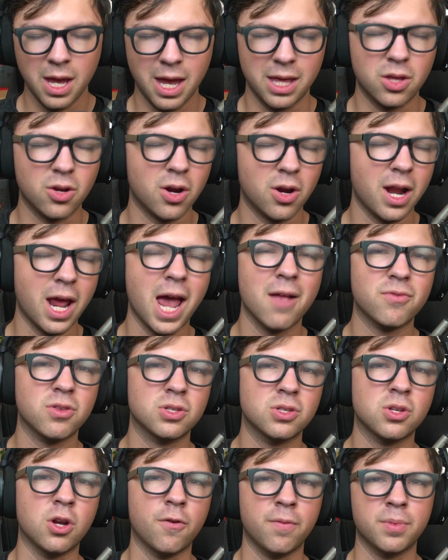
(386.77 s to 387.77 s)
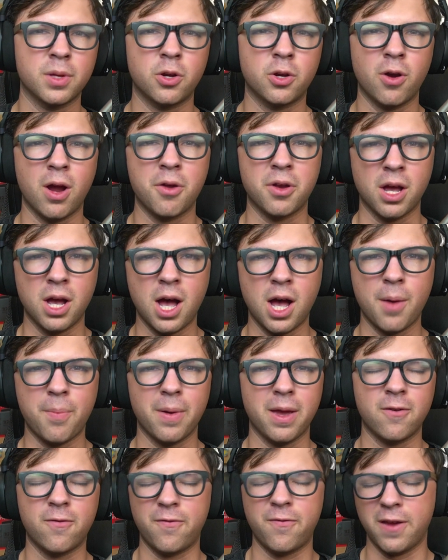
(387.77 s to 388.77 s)
They're going to have to start from the ground up
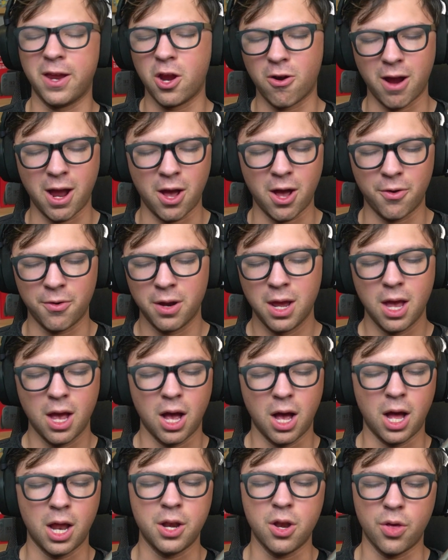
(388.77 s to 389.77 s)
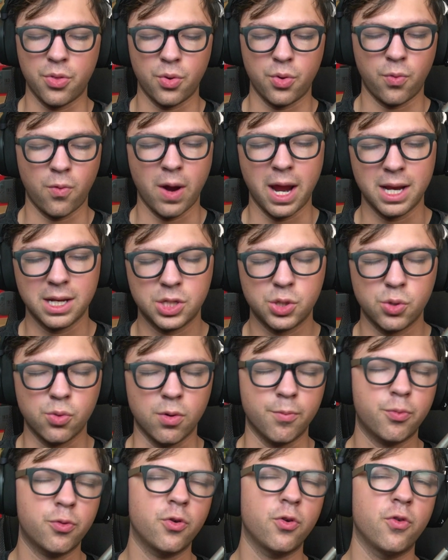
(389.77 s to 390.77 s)
and figure out another way to
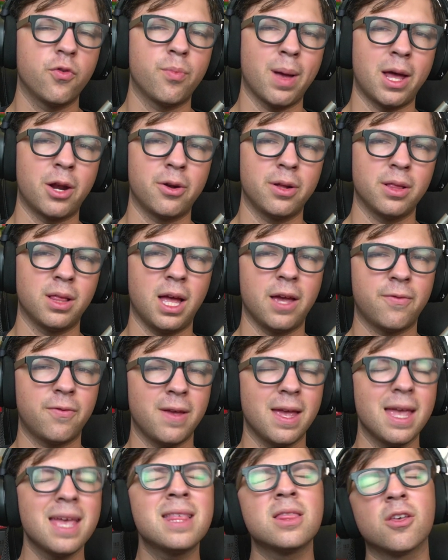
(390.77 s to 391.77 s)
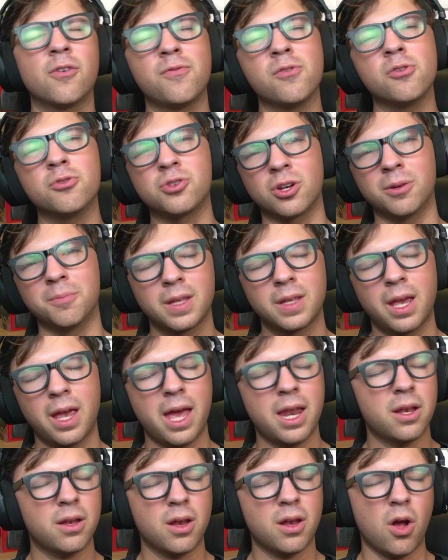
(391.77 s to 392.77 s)
improve battery life in the future.
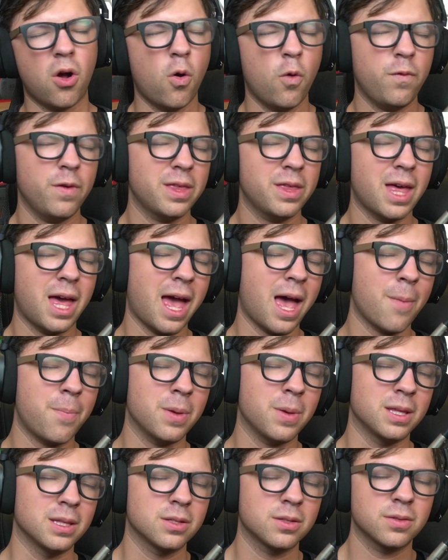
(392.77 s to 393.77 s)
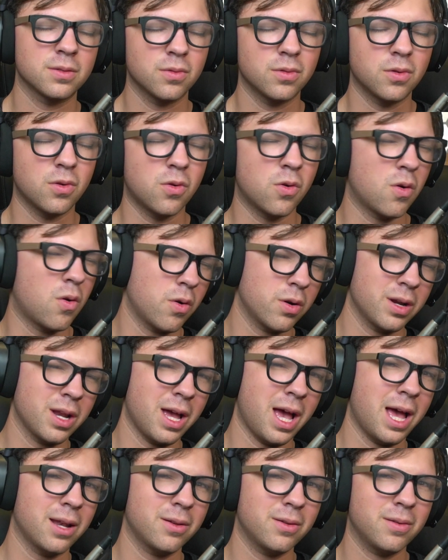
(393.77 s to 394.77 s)
And hopefully that happens, or
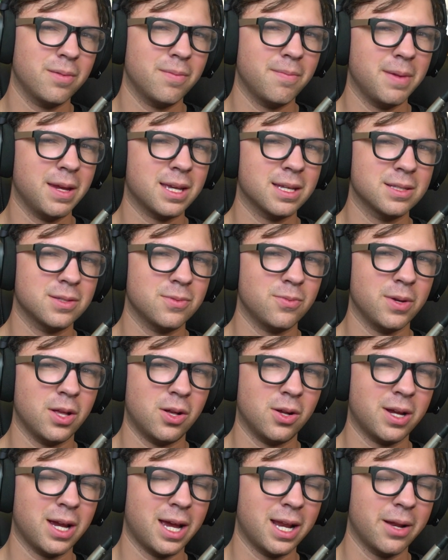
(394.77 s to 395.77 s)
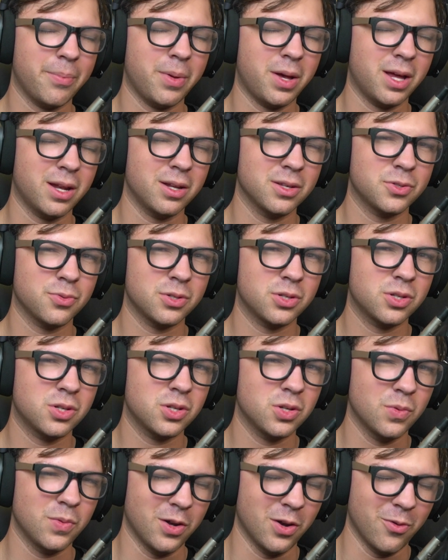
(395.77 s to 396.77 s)
not, because we all kind of bought a Switch
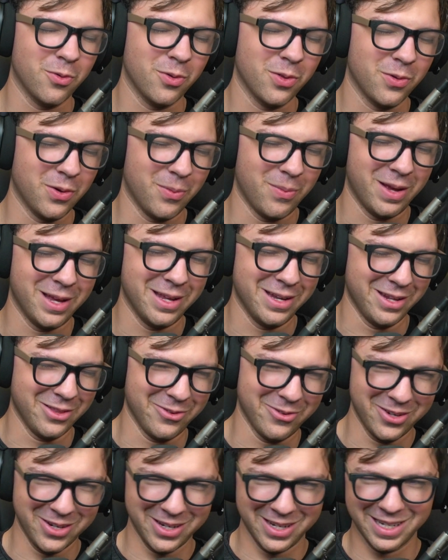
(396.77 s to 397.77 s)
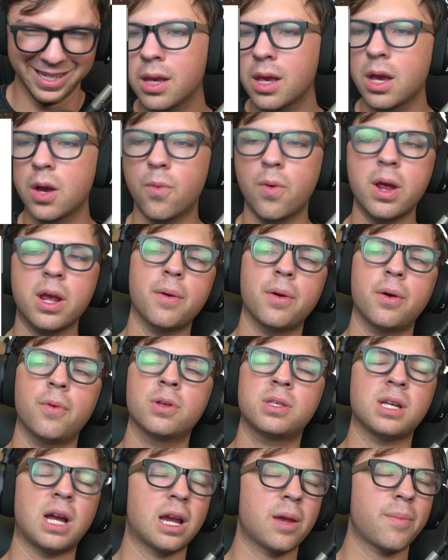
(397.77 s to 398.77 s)
2. We don't really want to buy another one. When
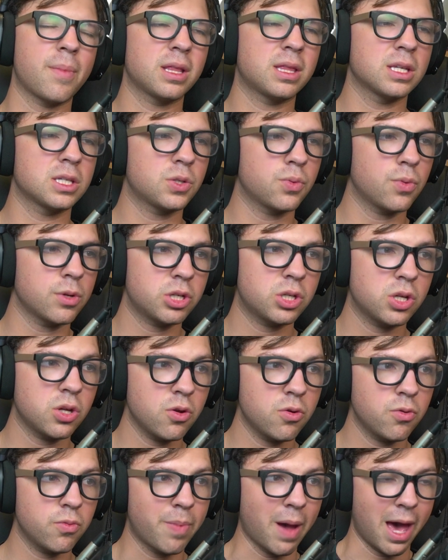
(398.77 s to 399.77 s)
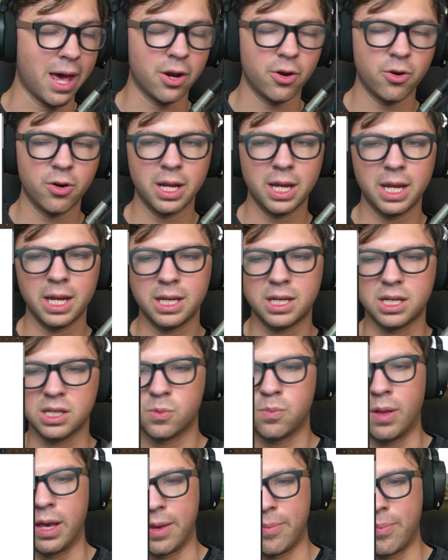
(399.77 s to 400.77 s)
talking about the Switch 2 battery
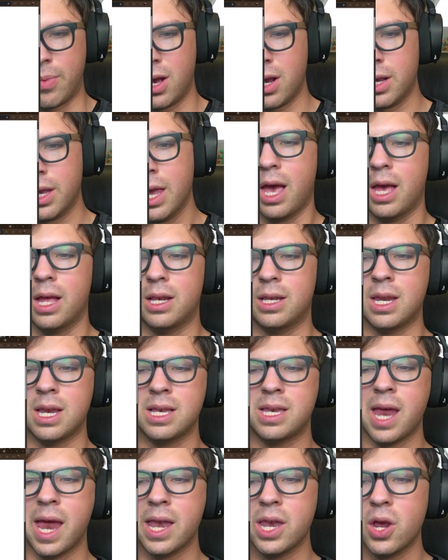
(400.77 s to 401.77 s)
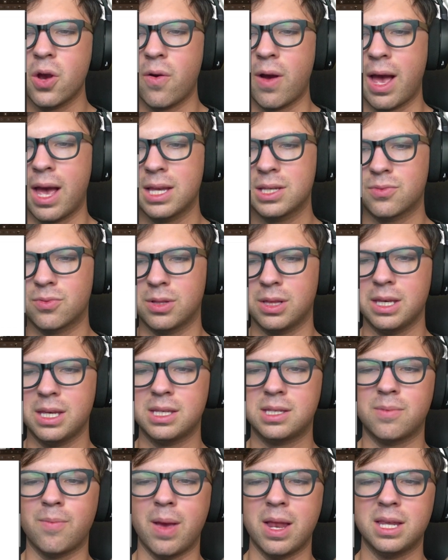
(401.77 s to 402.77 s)
display bug, Nintendo has
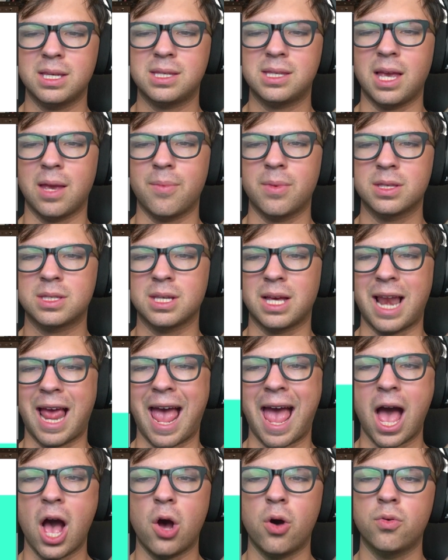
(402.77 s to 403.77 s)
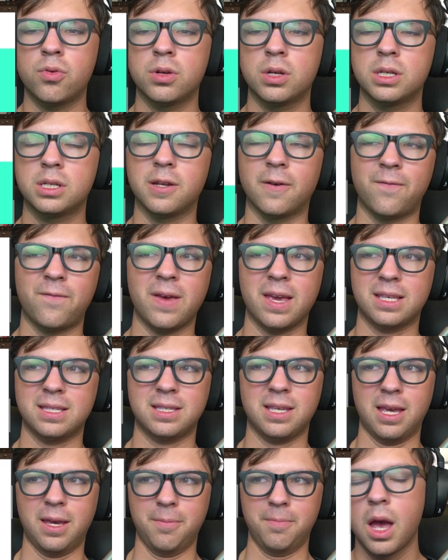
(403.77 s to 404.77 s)
released many statements on how to fix
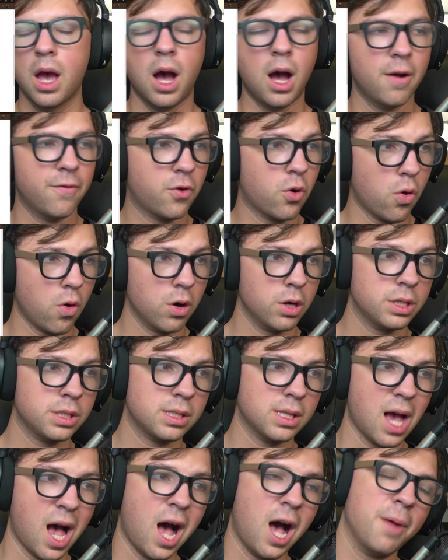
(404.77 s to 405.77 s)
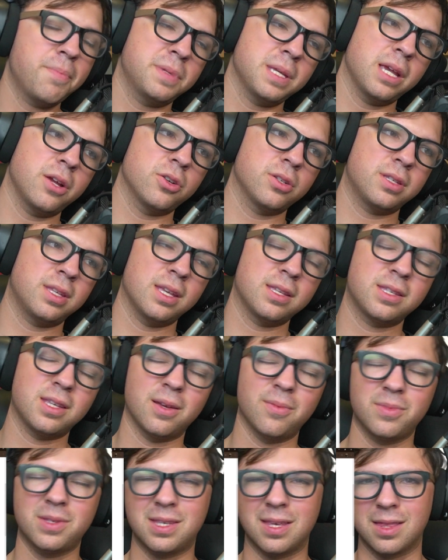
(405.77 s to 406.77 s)
it. Of course, update your
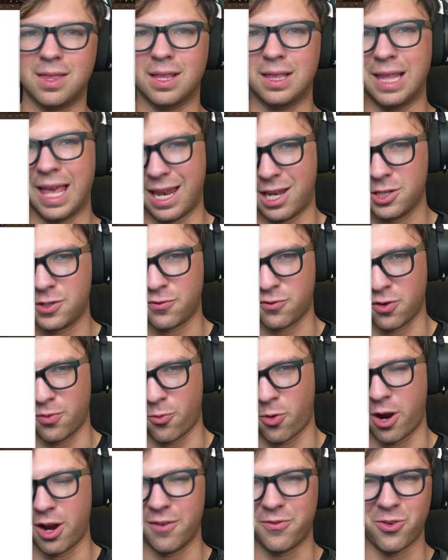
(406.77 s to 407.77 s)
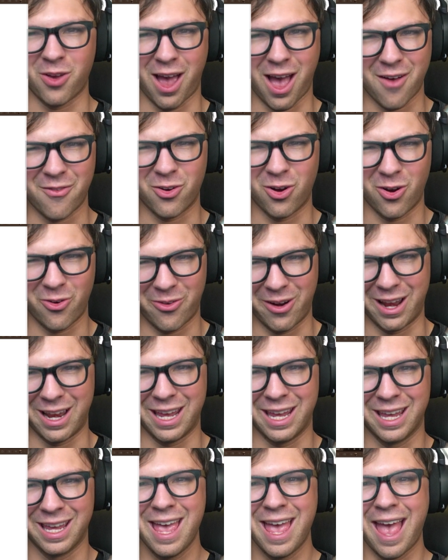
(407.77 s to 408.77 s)
system to the latest firmware if you haven't
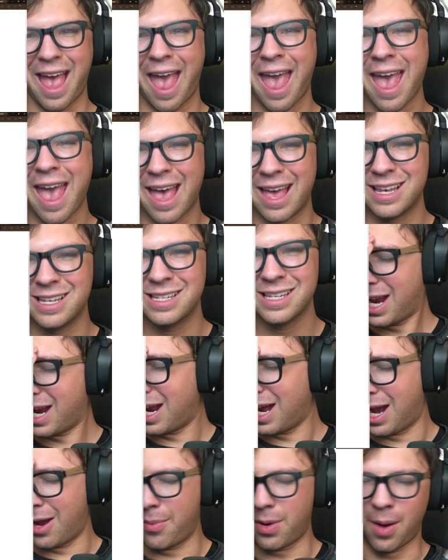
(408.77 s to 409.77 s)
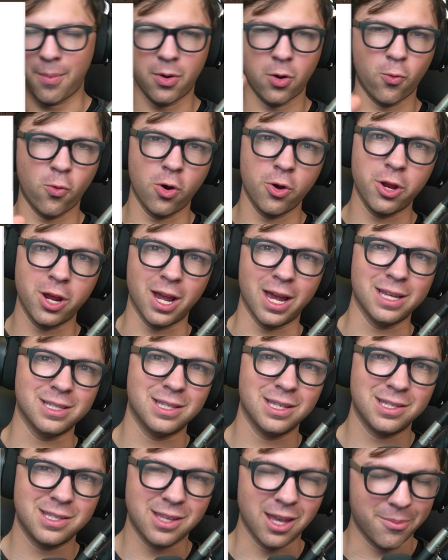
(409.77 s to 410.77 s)
already. And I'm going to warn you guys,
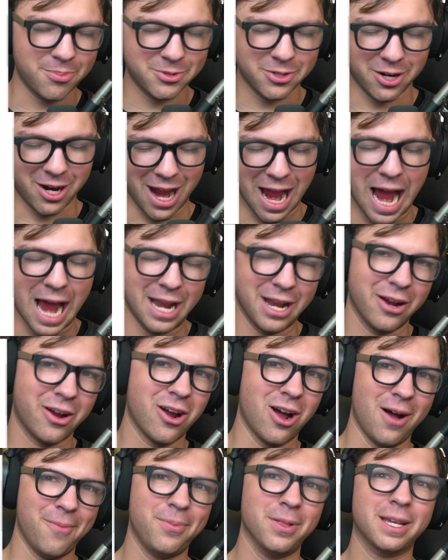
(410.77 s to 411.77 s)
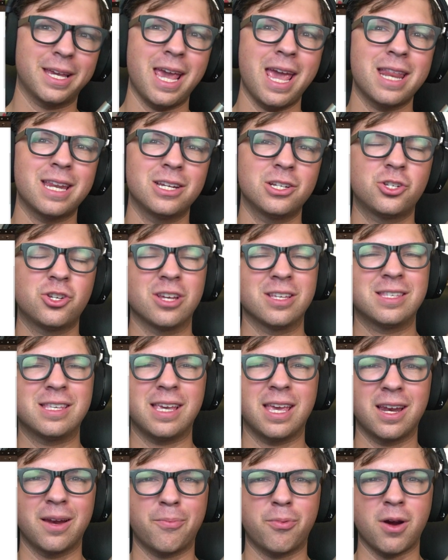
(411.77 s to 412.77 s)
these steps are kind of complicated just to
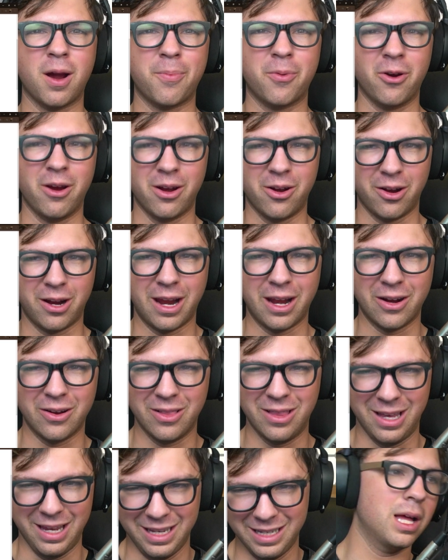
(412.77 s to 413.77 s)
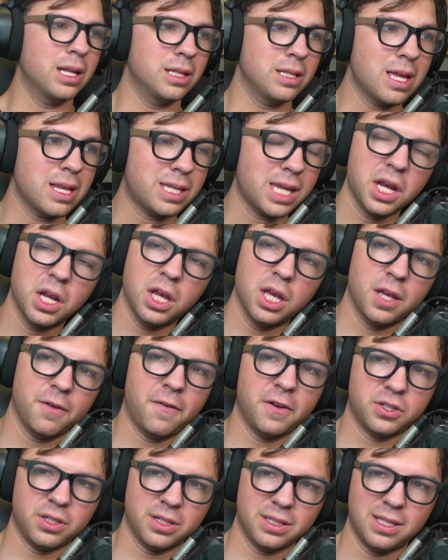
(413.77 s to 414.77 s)
get a proper indicator light. Nintendo
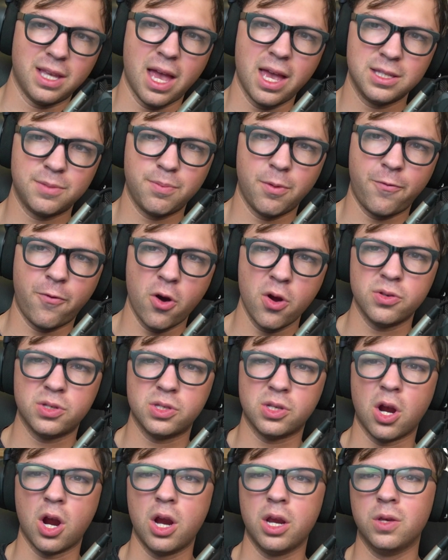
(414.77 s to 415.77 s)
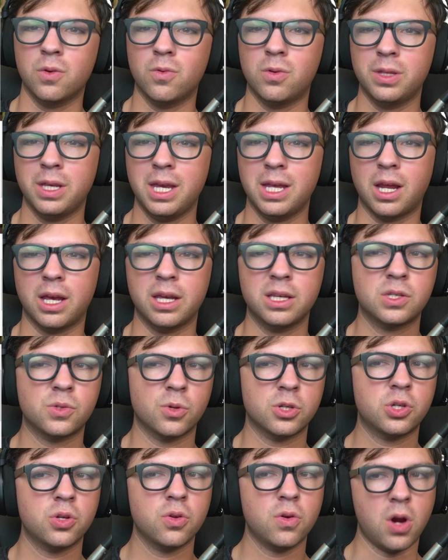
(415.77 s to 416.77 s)
officially says, before you start, you will need a
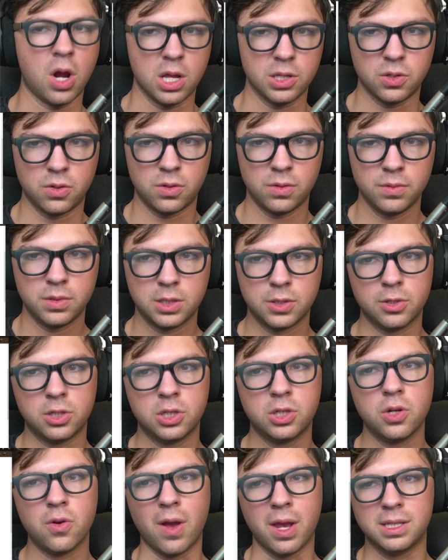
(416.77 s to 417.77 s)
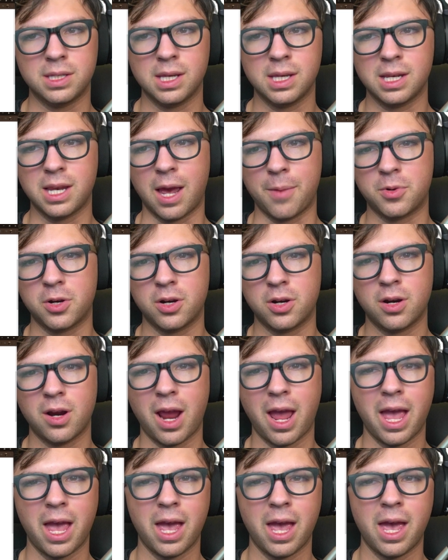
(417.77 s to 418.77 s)
Switch 2 console, Switch 2 AC adapter,
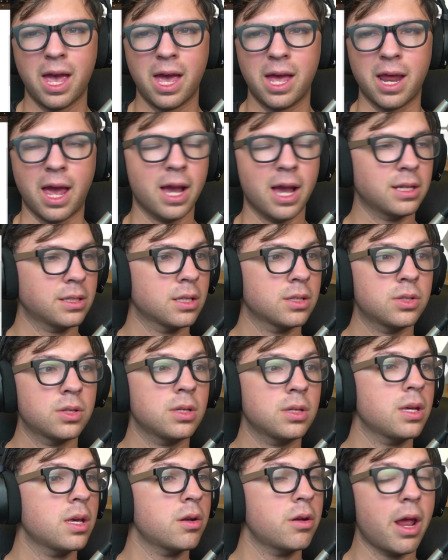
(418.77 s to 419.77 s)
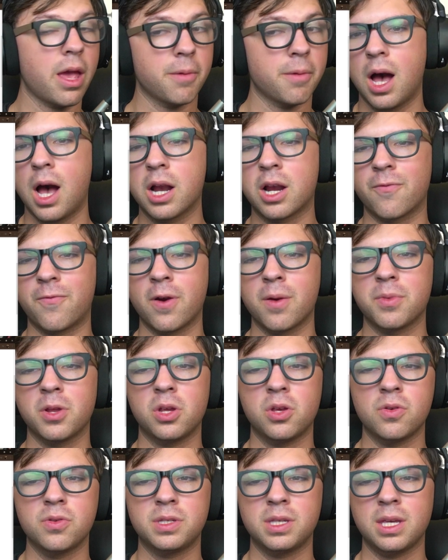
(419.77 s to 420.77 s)
and access to the internet. Confirm you're
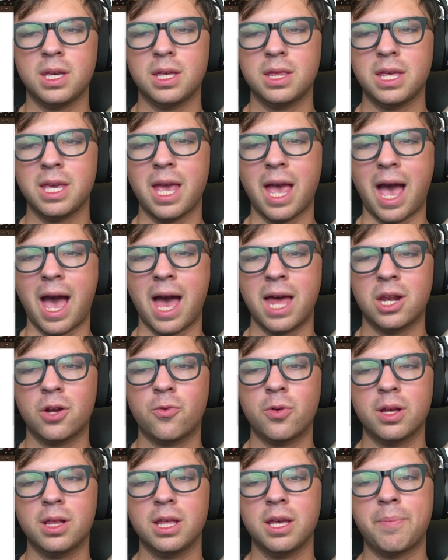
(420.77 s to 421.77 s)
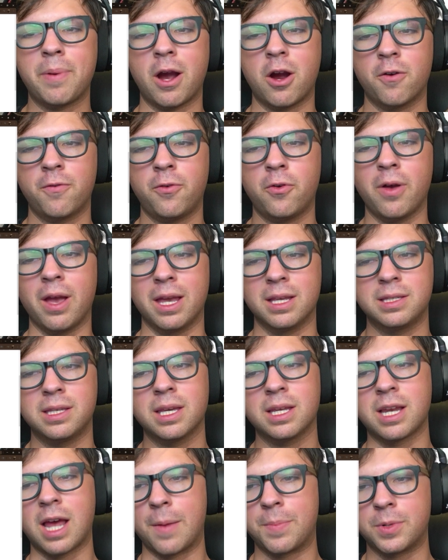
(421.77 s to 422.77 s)
using the adequately powerful AC
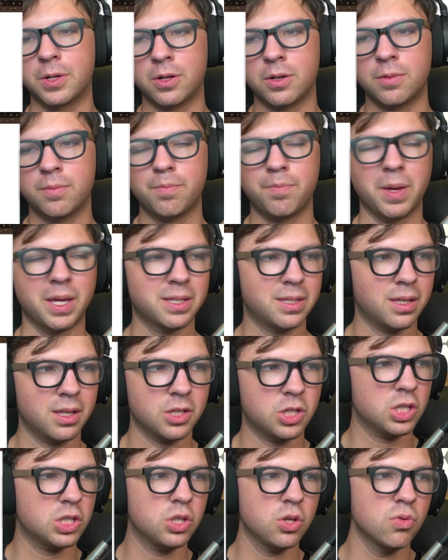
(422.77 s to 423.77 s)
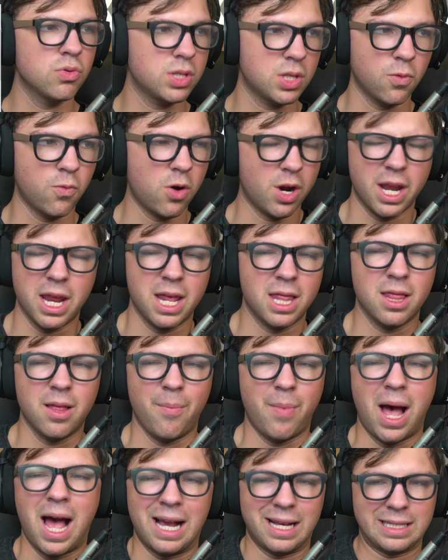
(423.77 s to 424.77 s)
adapter. Basically, use the one in the
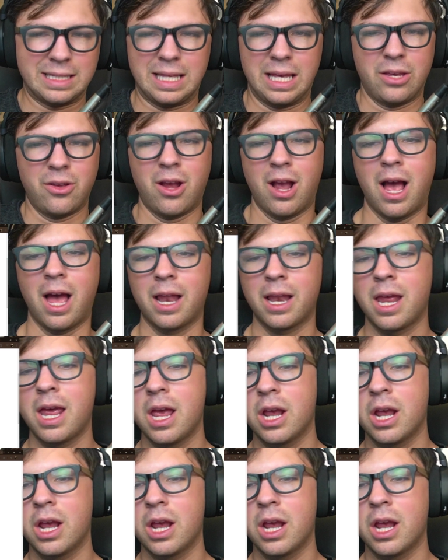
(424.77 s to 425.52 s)
box that you got.